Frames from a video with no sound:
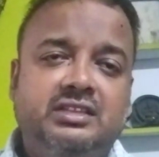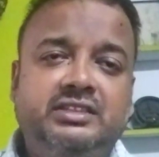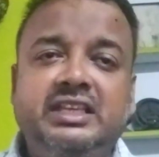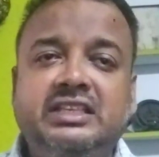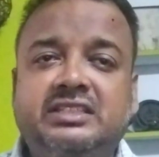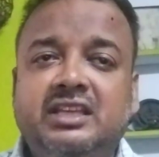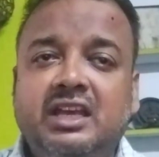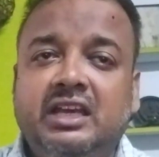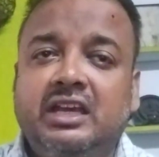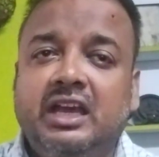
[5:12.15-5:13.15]
This
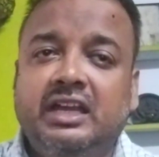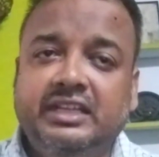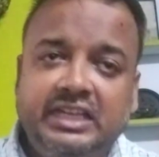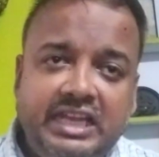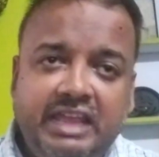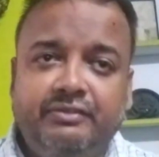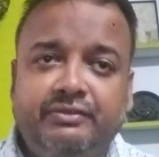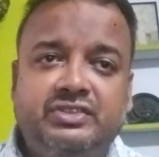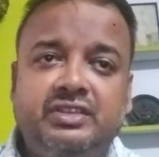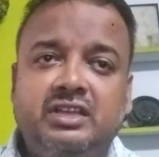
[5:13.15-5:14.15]

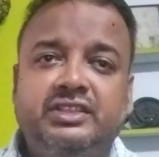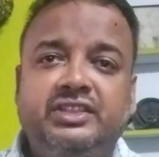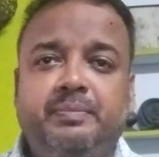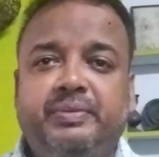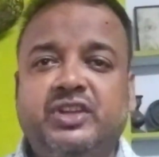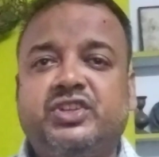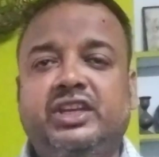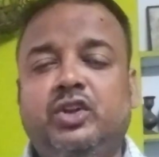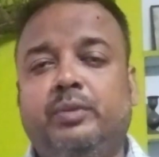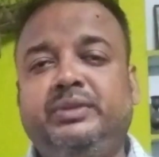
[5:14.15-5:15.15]
relieves the
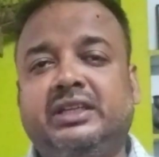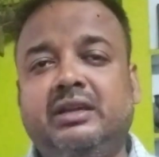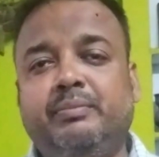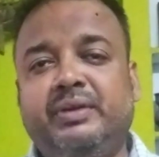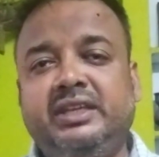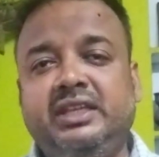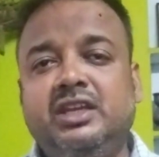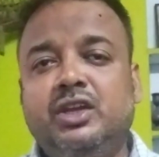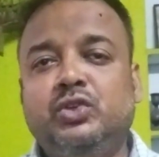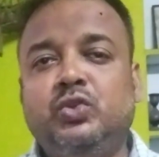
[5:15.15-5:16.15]
pressure of the company